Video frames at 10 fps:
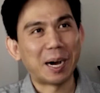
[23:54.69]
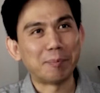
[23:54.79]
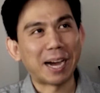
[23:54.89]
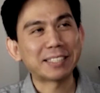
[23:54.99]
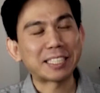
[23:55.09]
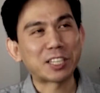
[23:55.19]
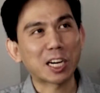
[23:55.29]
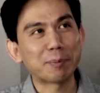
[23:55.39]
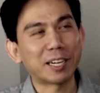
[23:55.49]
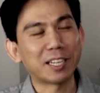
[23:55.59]
as I talk
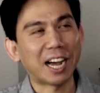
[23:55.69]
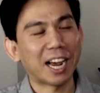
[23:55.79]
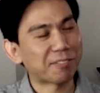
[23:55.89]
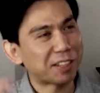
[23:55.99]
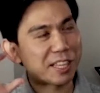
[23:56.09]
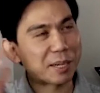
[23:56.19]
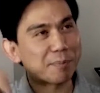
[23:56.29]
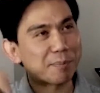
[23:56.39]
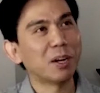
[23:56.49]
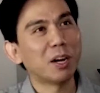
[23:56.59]
about it, I have to think about,
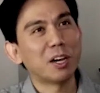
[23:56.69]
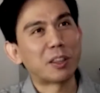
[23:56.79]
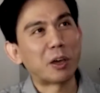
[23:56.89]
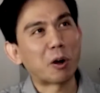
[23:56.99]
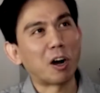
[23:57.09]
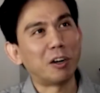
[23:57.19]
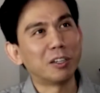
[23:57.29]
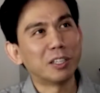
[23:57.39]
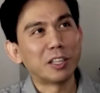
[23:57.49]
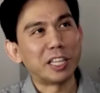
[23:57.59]
there are
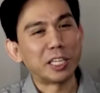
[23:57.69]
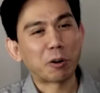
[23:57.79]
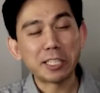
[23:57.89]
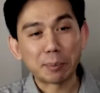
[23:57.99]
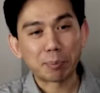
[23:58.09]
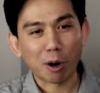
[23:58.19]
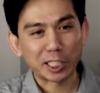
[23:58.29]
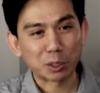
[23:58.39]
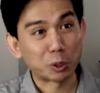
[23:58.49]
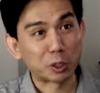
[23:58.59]
the crazy projects,
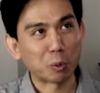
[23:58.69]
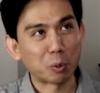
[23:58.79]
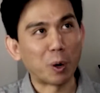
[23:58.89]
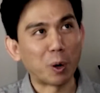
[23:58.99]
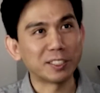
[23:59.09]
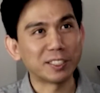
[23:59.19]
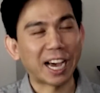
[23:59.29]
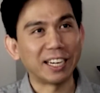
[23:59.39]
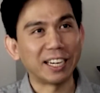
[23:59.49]
which are the ones that are